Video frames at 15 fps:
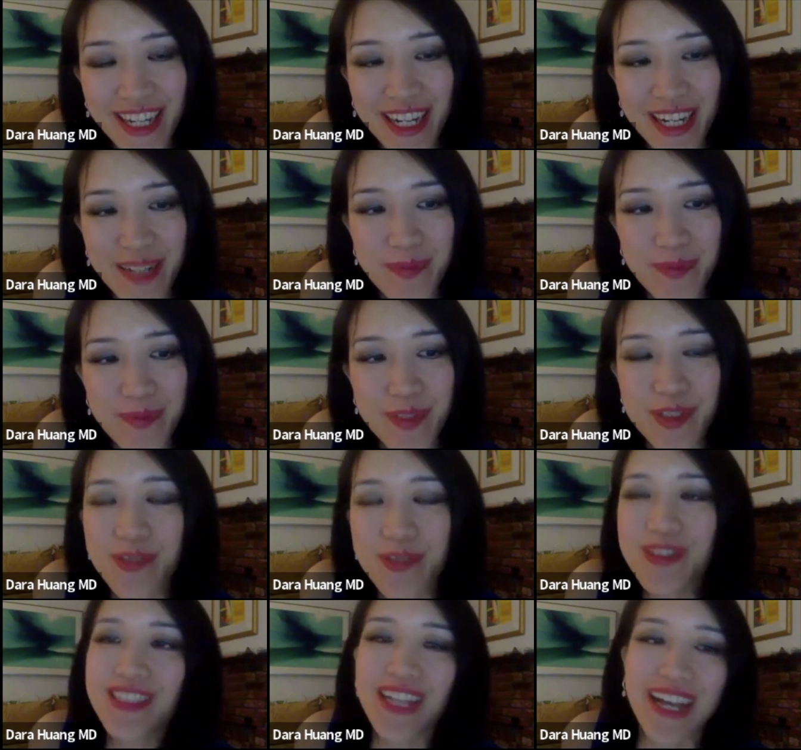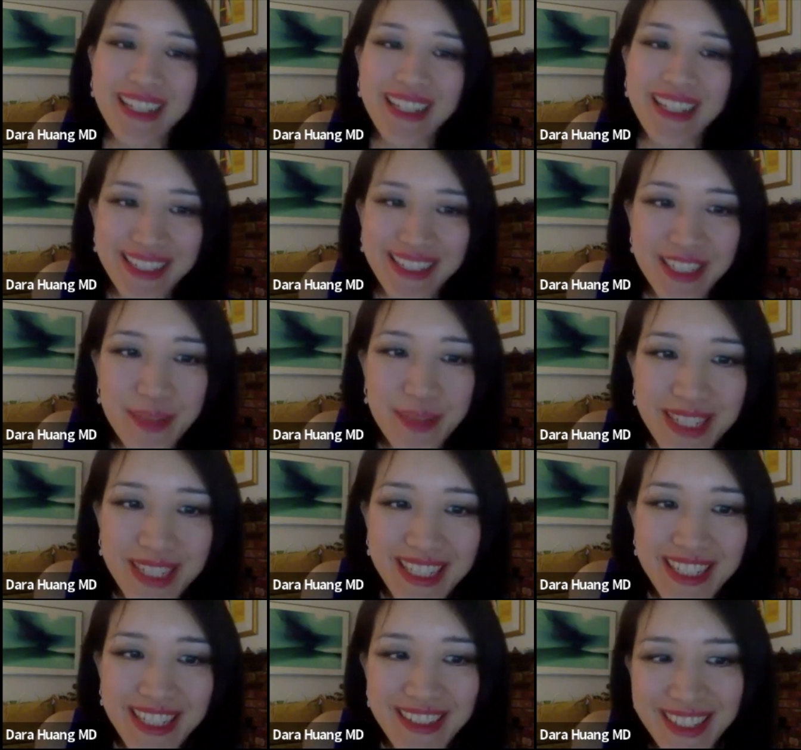I'm so delighted to
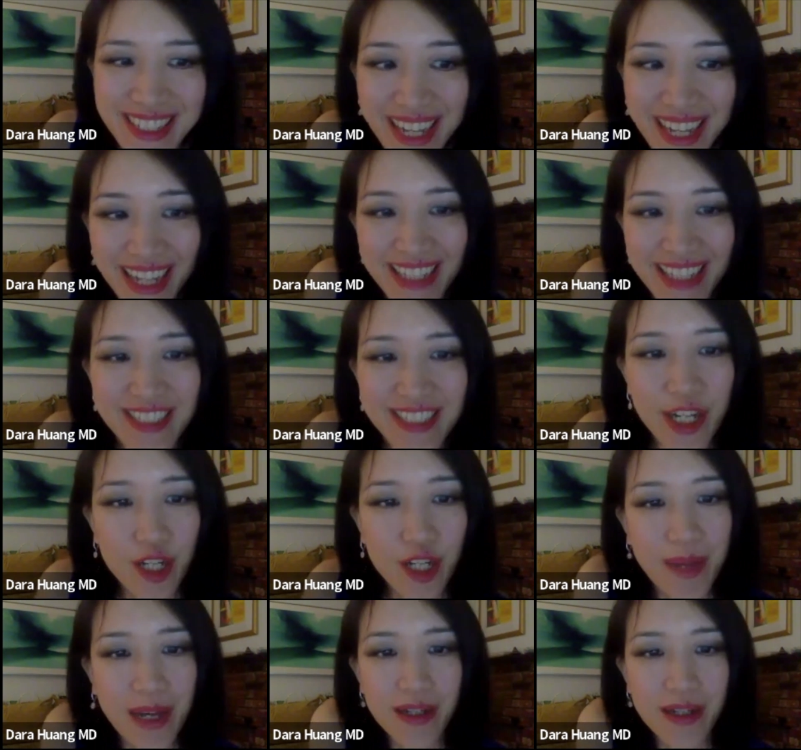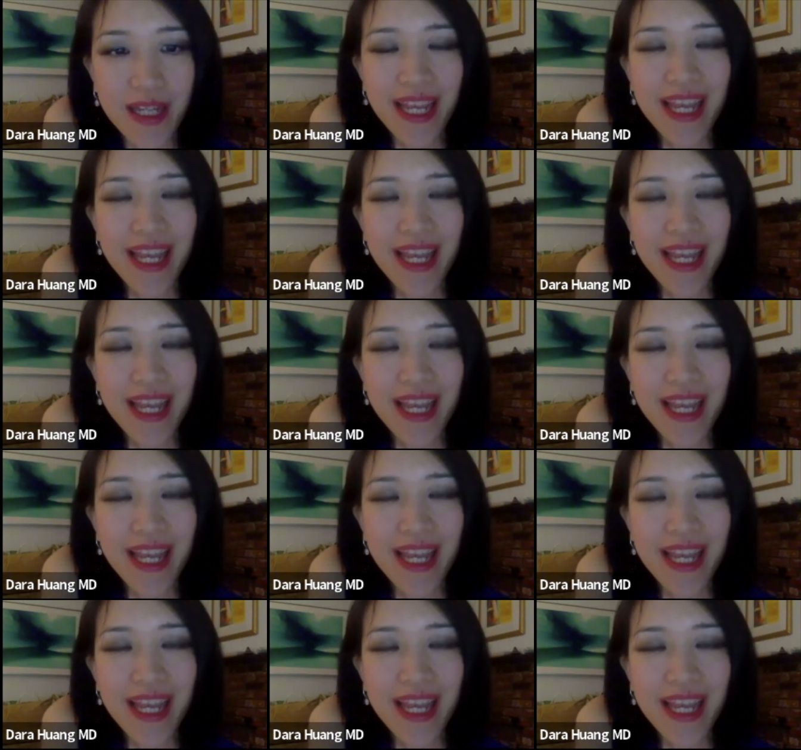be here tonight to talk about